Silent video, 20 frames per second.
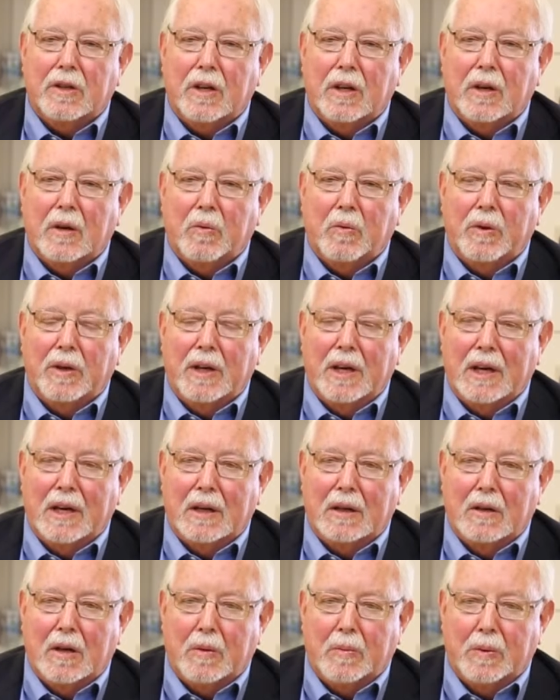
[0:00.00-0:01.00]
And we had
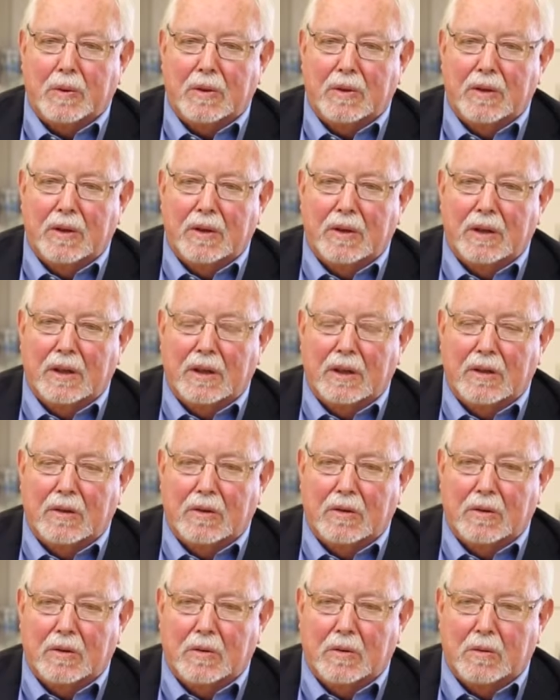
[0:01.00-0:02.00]
an opportunity
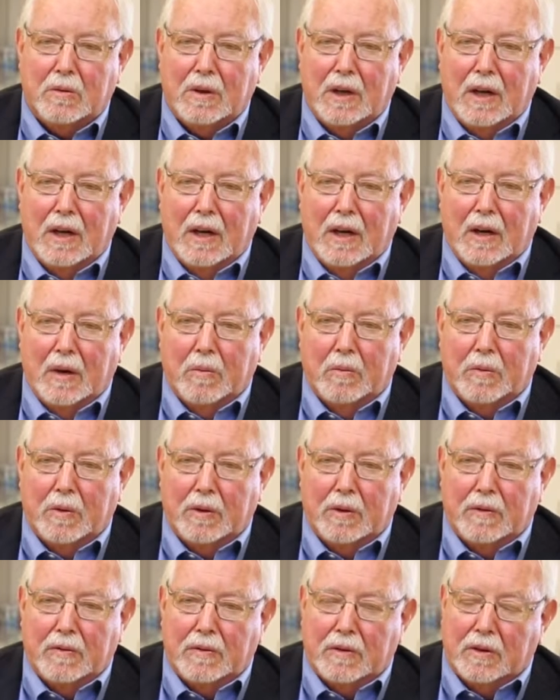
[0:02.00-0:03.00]
to
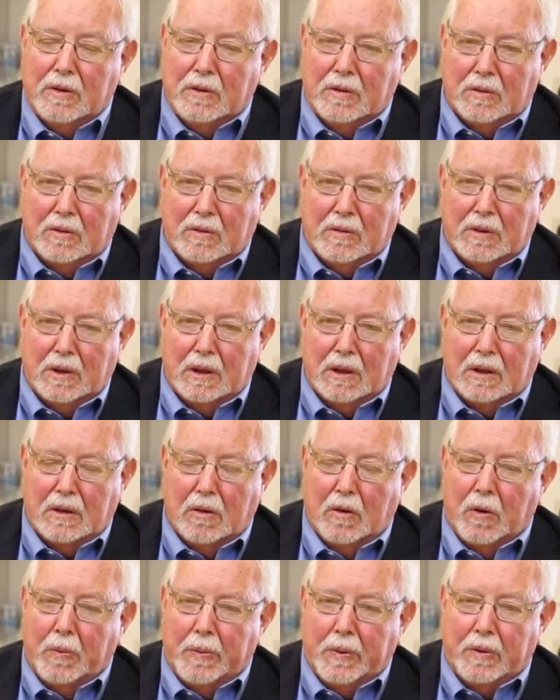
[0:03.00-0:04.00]
move to
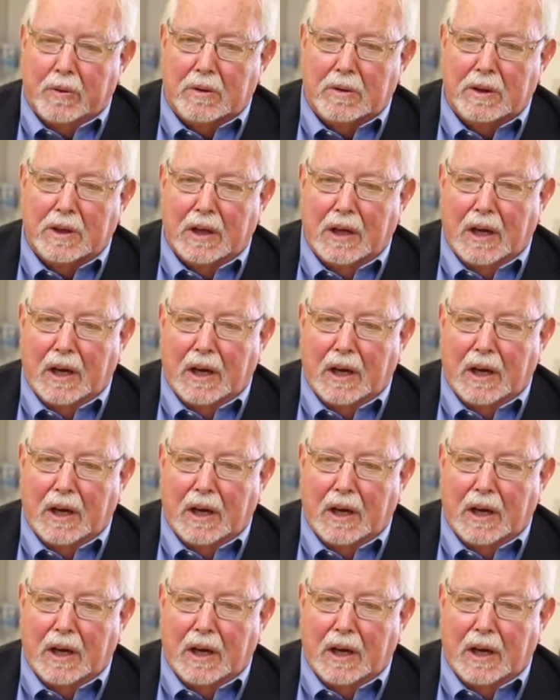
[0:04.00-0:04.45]
Opal